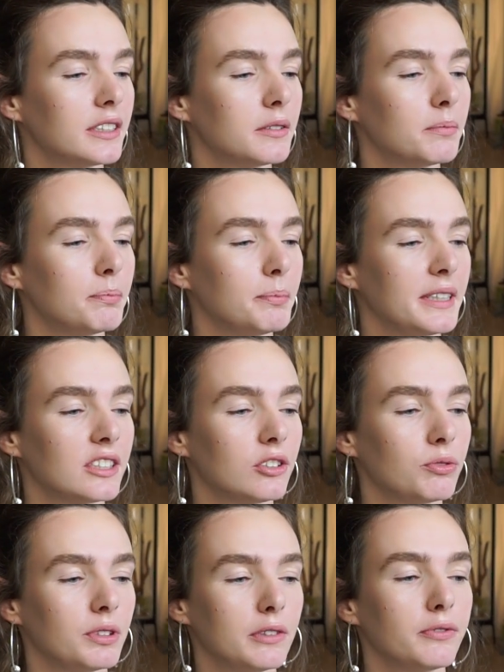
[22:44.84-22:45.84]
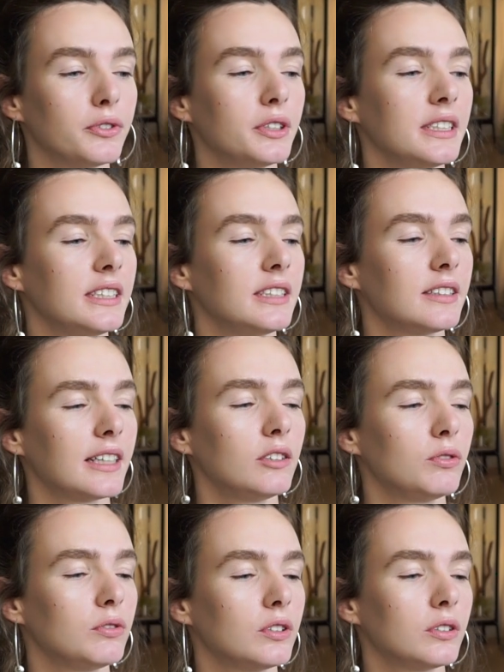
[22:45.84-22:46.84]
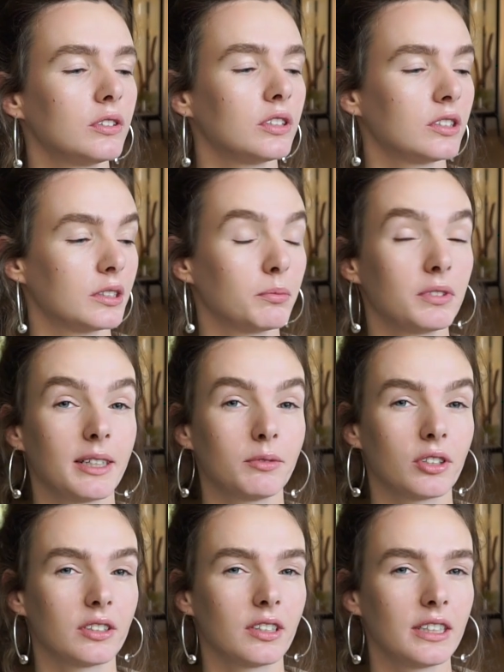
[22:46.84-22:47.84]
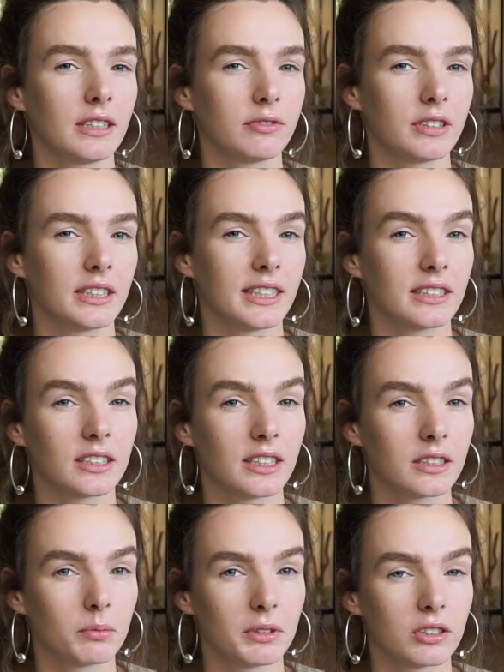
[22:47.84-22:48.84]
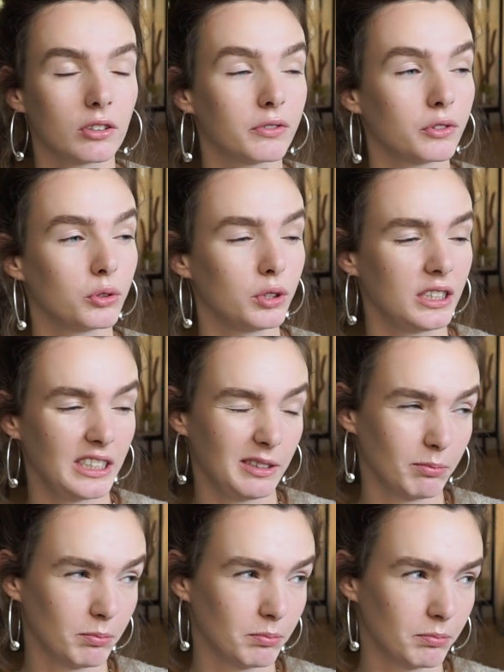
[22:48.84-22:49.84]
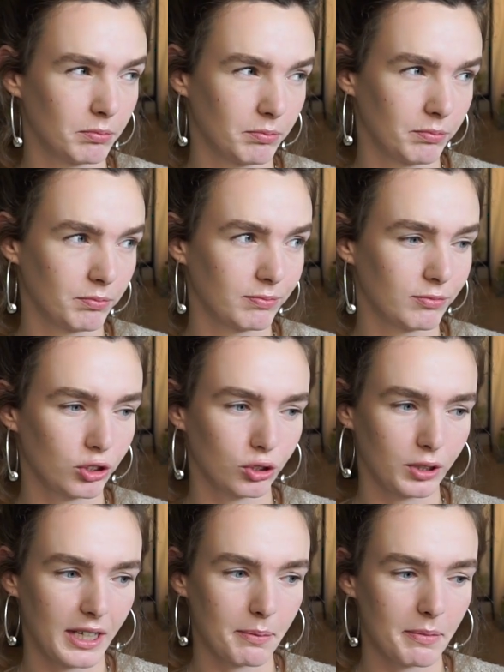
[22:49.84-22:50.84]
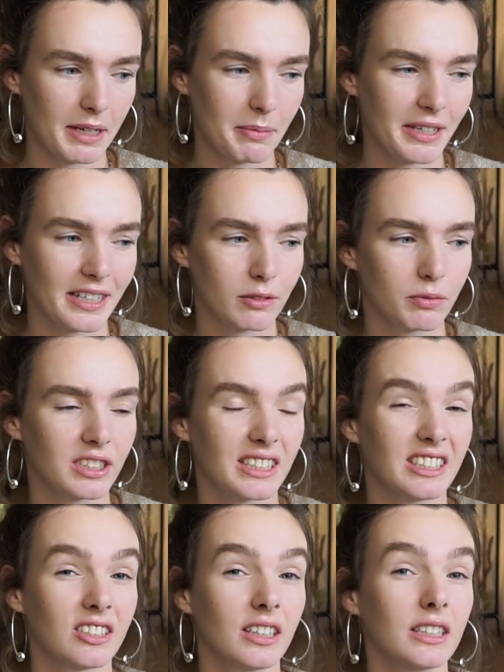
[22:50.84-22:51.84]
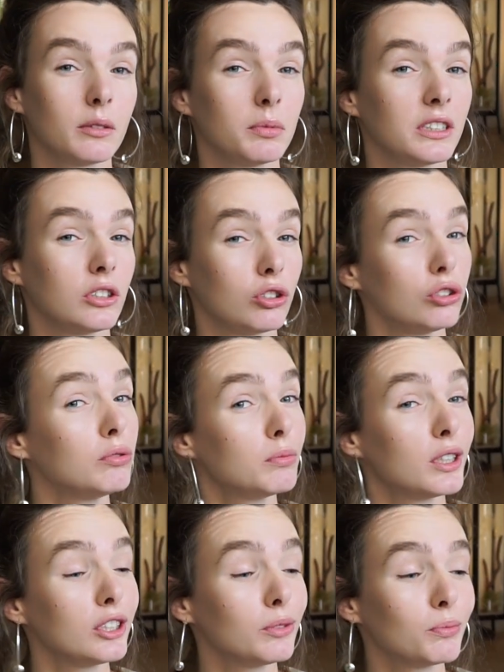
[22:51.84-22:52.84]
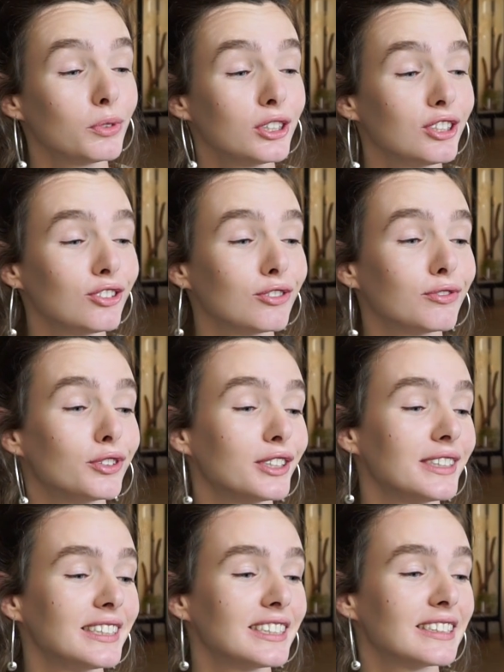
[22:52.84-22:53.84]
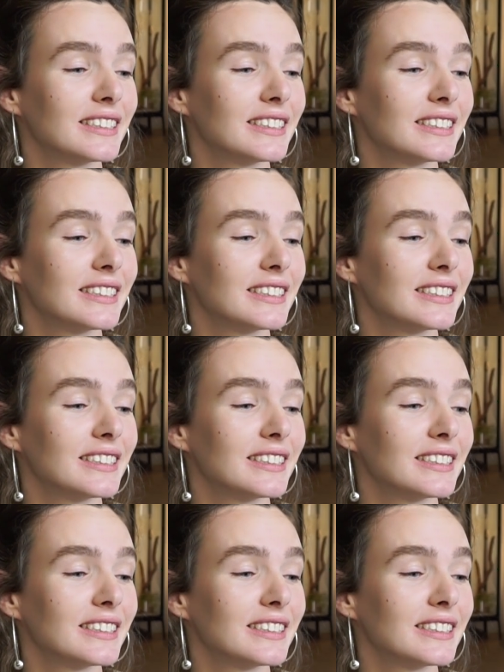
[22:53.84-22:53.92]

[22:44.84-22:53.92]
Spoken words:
mixed tree fern in it, I do notice sometimes on the leaf that there's a little bit of udim. So yeah, maybe it retains a little bit too much moisture for it,